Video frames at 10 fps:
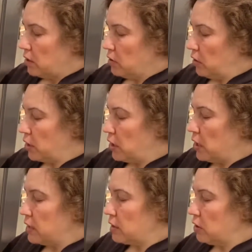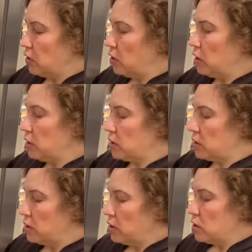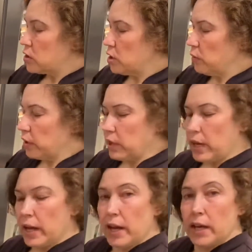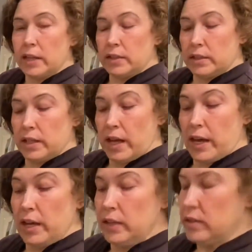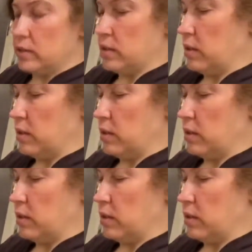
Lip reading: They're looking nice and cooked. So we're going to add the eggs.